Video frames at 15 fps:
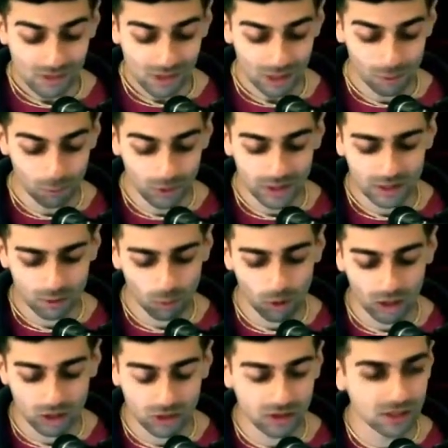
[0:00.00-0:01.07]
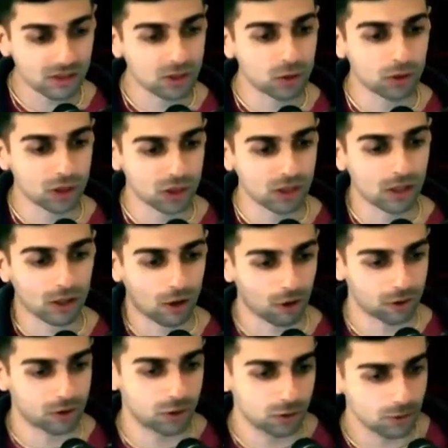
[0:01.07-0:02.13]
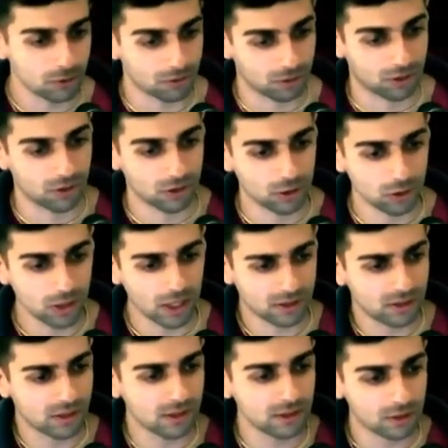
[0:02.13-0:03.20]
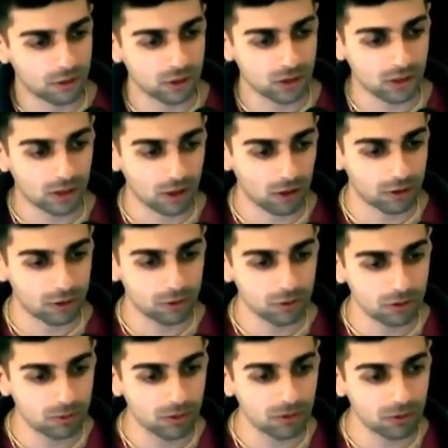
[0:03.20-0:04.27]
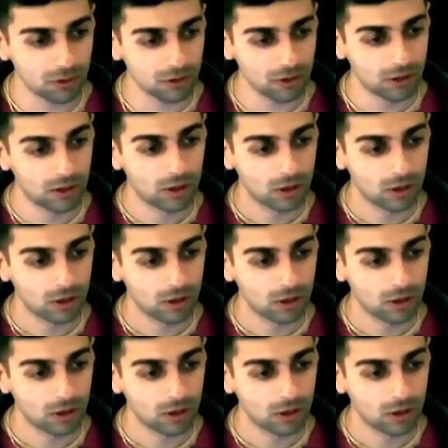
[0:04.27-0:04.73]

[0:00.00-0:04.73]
We can watch these Krishna cartoons. You guys seen Krishna cartoons before?